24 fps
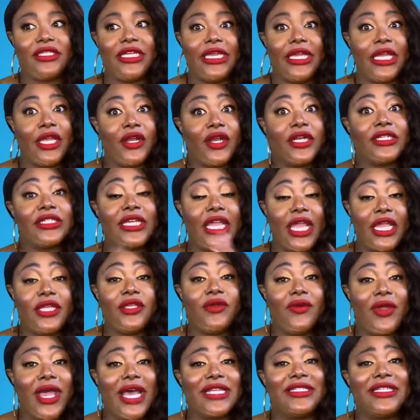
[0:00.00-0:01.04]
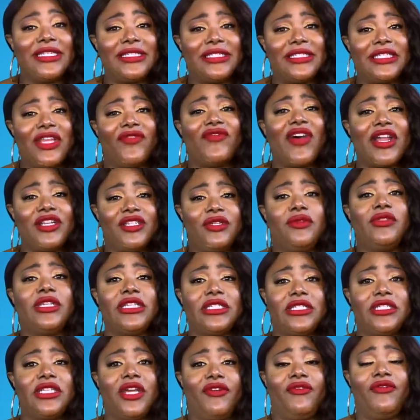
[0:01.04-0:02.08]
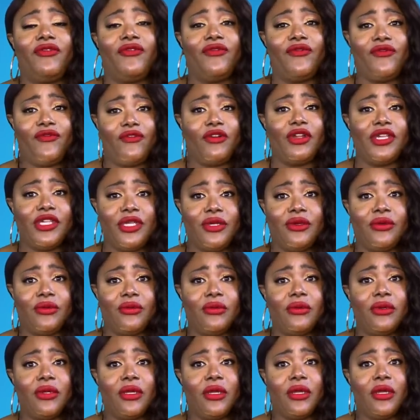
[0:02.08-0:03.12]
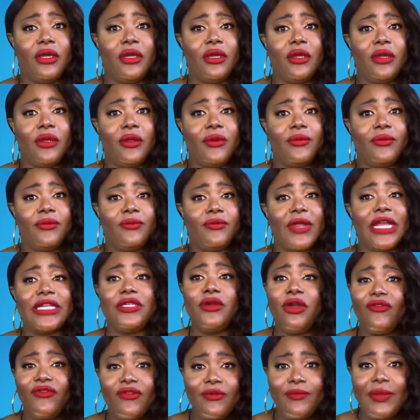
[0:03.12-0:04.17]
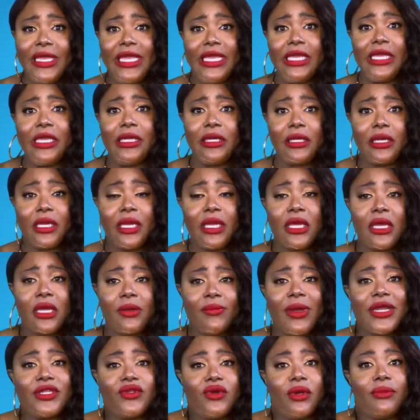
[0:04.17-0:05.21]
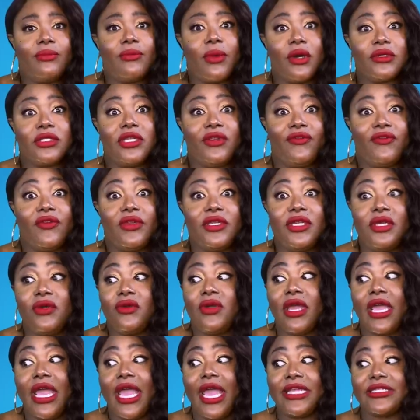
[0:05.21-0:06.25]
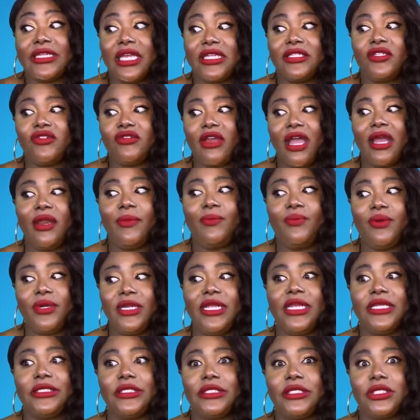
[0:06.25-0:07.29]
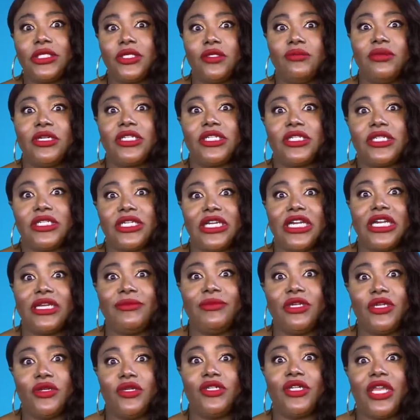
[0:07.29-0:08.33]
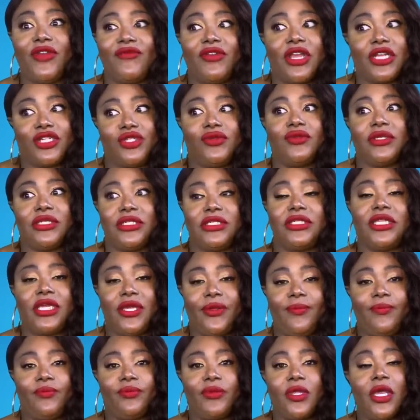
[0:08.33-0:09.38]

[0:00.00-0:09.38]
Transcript: to entertain you guys. This stuff, I do this stuff for you. I do it for me. But I do it mostly for you as I try to put in so much time, energy, effort, as you can see.